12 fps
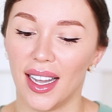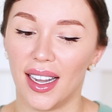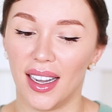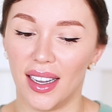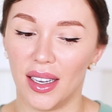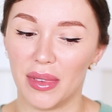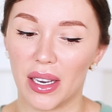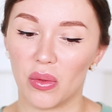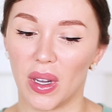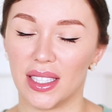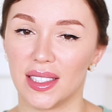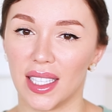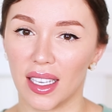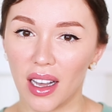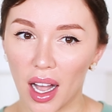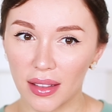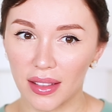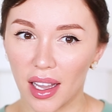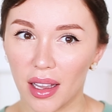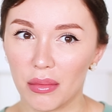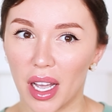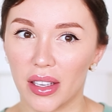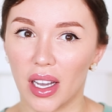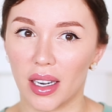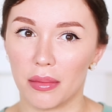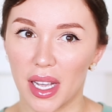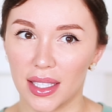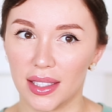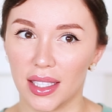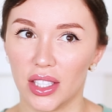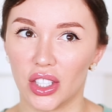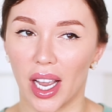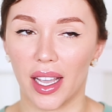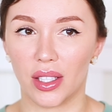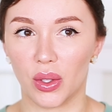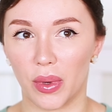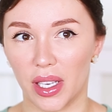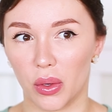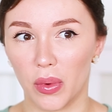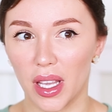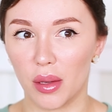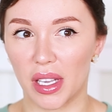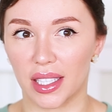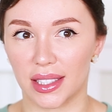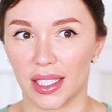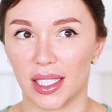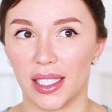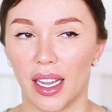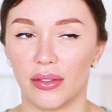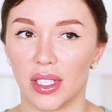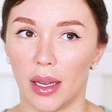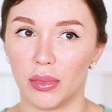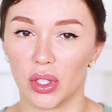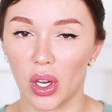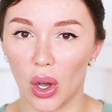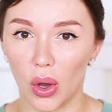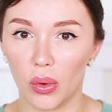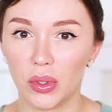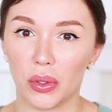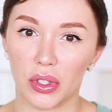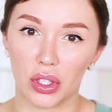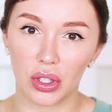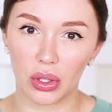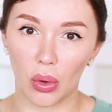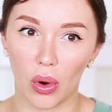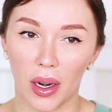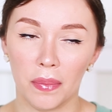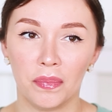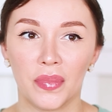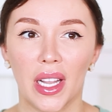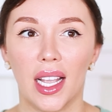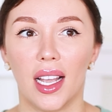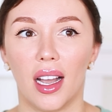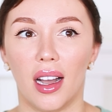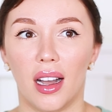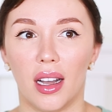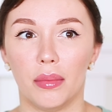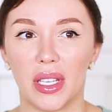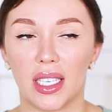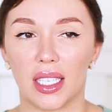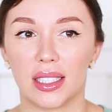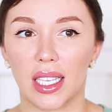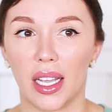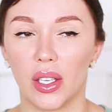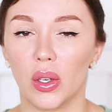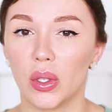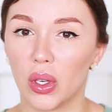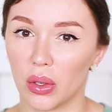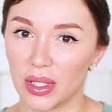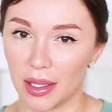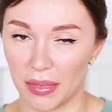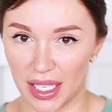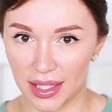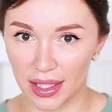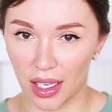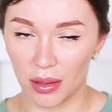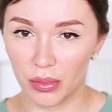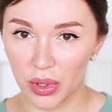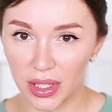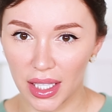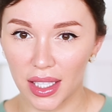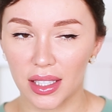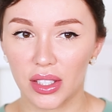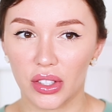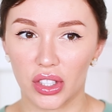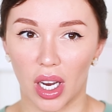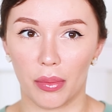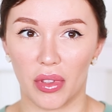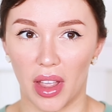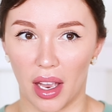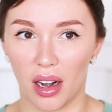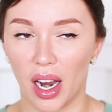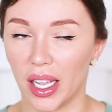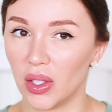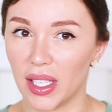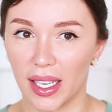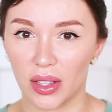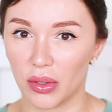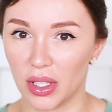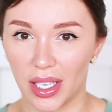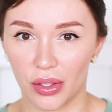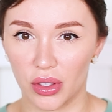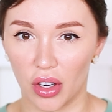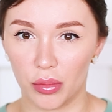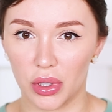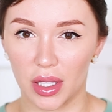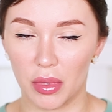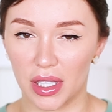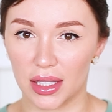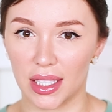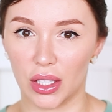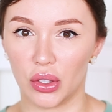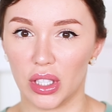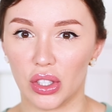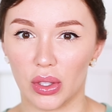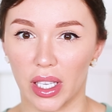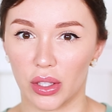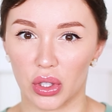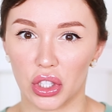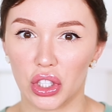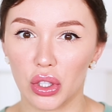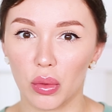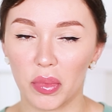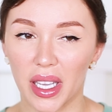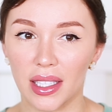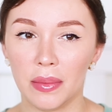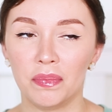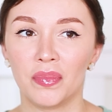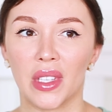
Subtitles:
And once they got them, I got a message. I had to wait a week because I didn't have time to go to the store because I go to Costa Mesa boutique to shop there. I don't like the Rodeo Drive boutique because they treat you like you're stupid.